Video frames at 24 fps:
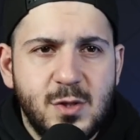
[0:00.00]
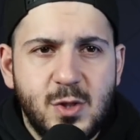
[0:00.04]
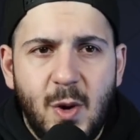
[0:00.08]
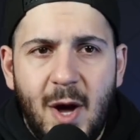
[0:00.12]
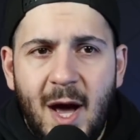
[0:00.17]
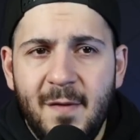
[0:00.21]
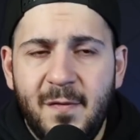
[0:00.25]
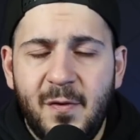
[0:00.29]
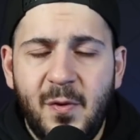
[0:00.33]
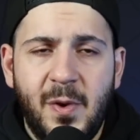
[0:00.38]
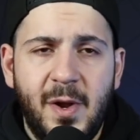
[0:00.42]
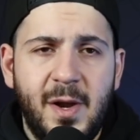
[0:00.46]
So
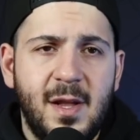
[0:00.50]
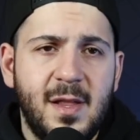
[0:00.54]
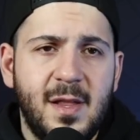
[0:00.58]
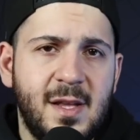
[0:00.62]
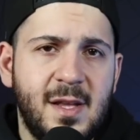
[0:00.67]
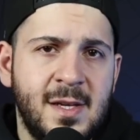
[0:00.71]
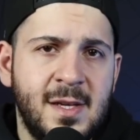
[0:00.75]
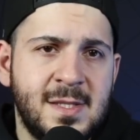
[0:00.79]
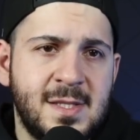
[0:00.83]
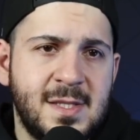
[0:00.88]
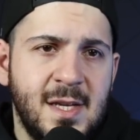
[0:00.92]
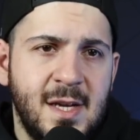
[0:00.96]
I've created
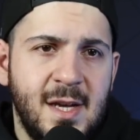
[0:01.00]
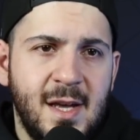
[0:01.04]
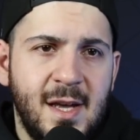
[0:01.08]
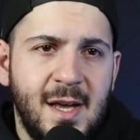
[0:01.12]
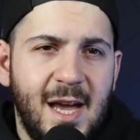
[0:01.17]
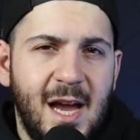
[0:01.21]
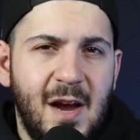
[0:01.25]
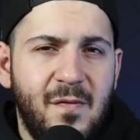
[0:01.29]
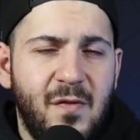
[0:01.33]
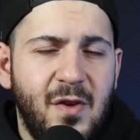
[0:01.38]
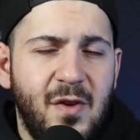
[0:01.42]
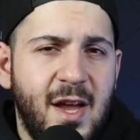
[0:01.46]
this
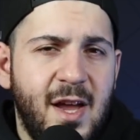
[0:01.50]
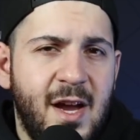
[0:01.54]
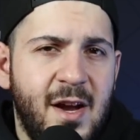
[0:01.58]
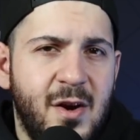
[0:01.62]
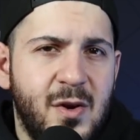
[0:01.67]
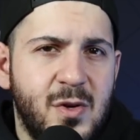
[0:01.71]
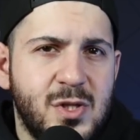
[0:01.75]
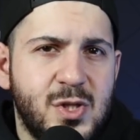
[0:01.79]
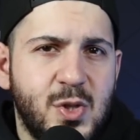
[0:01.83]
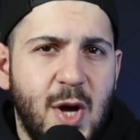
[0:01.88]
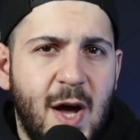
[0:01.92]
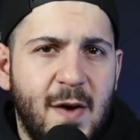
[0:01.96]
every year
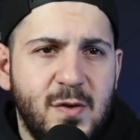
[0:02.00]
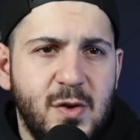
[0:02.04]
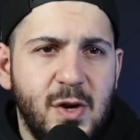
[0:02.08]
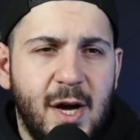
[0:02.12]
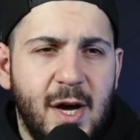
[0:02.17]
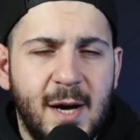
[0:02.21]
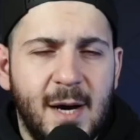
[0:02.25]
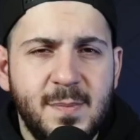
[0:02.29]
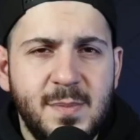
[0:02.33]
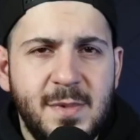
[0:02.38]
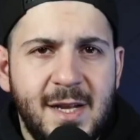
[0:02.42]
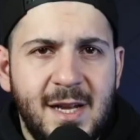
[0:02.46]
or so I have to
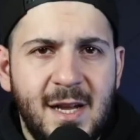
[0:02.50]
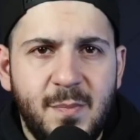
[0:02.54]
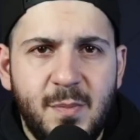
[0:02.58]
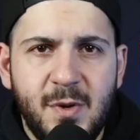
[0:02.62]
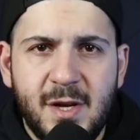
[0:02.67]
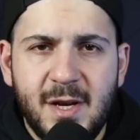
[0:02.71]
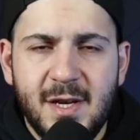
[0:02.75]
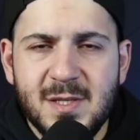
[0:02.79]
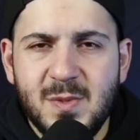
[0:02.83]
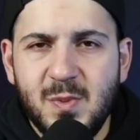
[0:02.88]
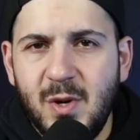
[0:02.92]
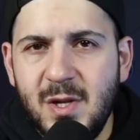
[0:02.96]
update it
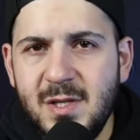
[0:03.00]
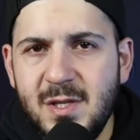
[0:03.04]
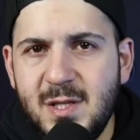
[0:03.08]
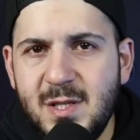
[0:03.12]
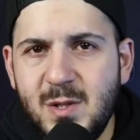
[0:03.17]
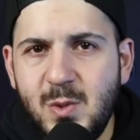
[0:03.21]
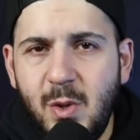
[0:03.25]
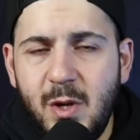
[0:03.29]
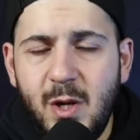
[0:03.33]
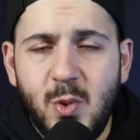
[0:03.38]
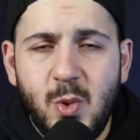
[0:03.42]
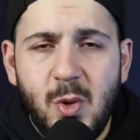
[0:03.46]
because once
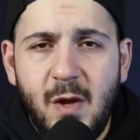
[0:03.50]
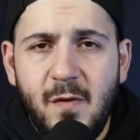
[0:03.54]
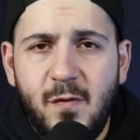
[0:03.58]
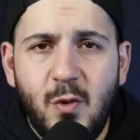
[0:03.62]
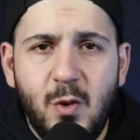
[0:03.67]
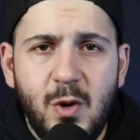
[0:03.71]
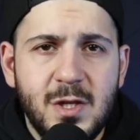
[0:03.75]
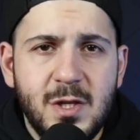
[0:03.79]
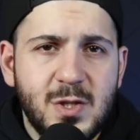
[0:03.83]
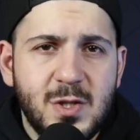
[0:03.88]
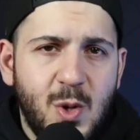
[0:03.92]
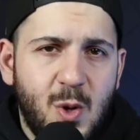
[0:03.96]

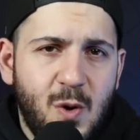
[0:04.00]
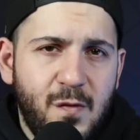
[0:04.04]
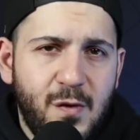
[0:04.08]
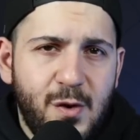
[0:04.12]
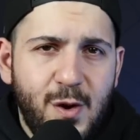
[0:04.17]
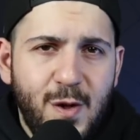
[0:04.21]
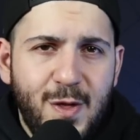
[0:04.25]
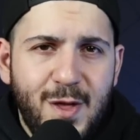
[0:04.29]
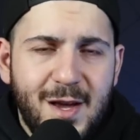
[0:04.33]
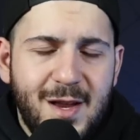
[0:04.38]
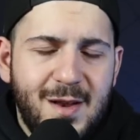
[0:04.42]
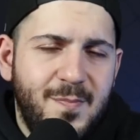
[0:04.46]
2024 is
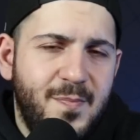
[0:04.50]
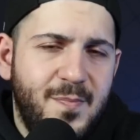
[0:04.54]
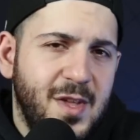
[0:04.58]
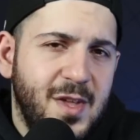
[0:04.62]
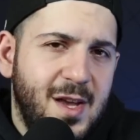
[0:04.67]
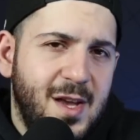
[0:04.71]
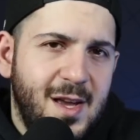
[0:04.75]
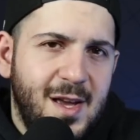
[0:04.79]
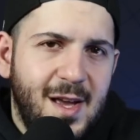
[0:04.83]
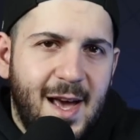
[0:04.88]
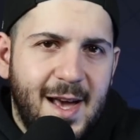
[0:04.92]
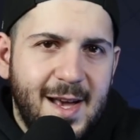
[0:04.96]
over, then
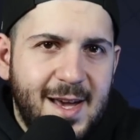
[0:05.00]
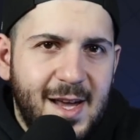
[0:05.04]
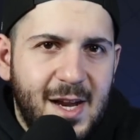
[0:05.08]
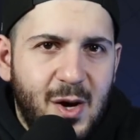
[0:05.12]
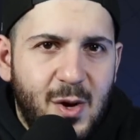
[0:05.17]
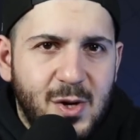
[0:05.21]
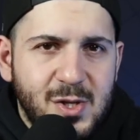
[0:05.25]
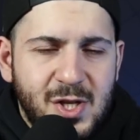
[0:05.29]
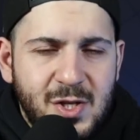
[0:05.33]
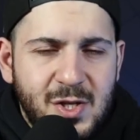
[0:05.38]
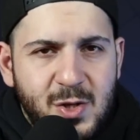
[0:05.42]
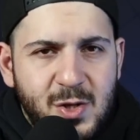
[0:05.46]
I kind of
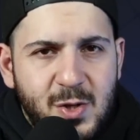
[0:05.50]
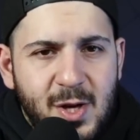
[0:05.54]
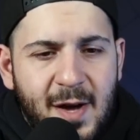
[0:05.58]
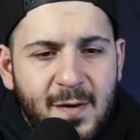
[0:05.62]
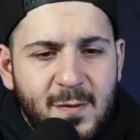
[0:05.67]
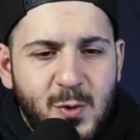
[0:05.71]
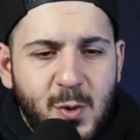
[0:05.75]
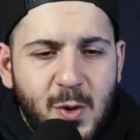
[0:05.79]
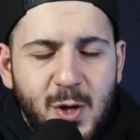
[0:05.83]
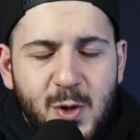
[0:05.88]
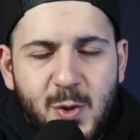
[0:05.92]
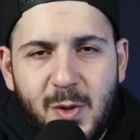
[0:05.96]
also need to have
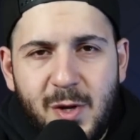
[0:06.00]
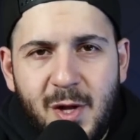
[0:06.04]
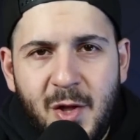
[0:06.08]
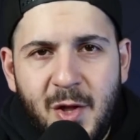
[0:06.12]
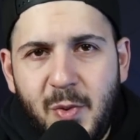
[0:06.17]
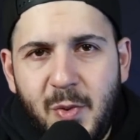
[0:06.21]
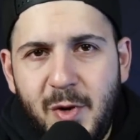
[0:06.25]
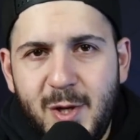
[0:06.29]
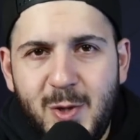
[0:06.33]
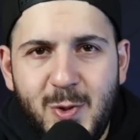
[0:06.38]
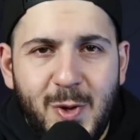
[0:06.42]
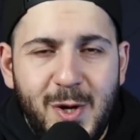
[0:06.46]

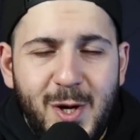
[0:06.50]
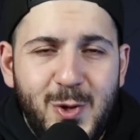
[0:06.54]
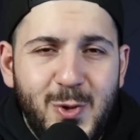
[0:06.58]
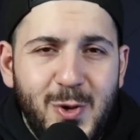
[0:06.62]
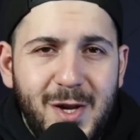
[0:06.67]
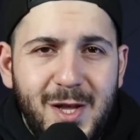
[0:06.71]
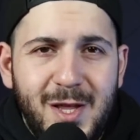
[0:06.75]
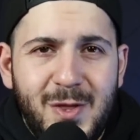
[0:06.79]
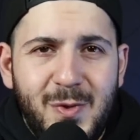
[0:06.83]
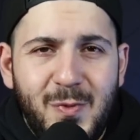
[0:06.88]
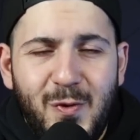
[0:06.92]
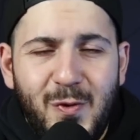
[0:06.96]
2023,
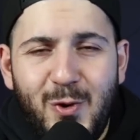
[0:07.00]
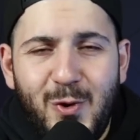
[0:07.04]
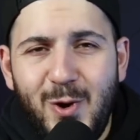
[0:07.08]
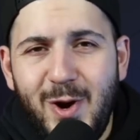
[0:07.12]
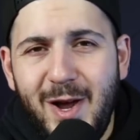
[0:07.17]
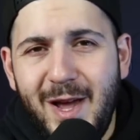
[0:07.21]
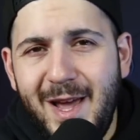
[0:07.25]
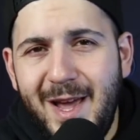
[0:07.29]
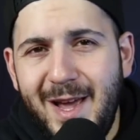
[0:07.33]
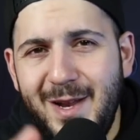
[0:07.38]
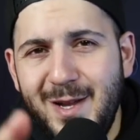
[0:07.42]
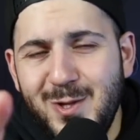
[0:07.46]
2024,
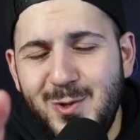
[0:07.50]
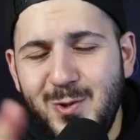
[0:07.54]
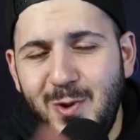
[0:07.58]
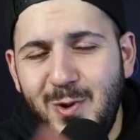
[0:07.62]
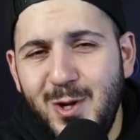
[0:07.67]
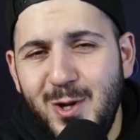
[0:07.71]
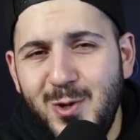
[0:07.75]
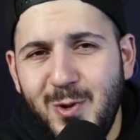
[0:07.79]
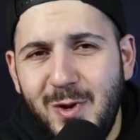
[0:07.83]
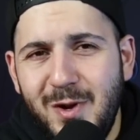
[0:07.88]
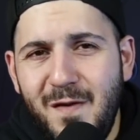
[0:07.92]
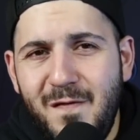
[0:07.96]
and
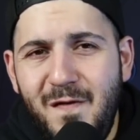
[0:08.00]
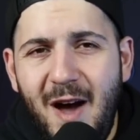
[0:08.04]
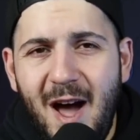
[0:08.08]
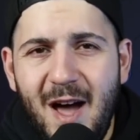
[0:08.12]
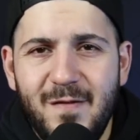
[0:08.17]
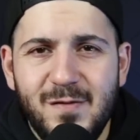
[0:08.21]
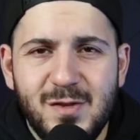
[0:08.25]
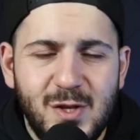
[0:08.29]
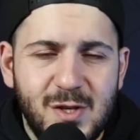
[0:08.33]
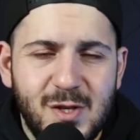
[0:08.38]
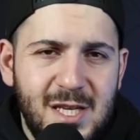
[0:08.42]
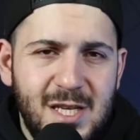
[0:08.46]

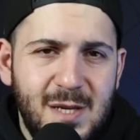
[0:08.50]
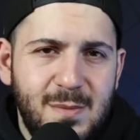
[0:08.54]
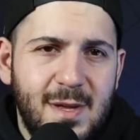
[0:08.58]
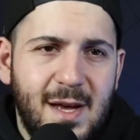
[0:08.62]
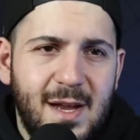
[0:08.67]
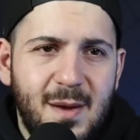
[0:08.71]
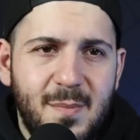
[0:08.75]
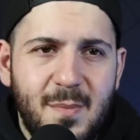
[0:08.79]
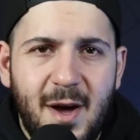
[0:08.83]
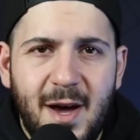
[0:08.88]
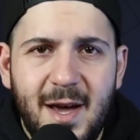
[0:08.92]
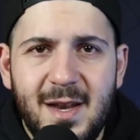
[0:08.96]
2025. So keep that
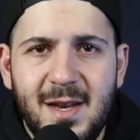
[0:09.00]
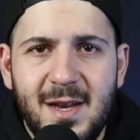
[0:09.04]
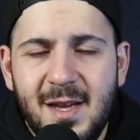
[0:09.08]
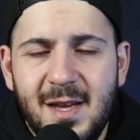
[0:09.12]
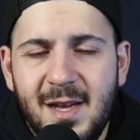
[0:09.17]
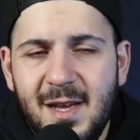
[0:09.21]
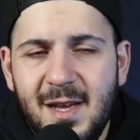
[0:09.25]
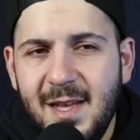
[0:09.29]
in mind.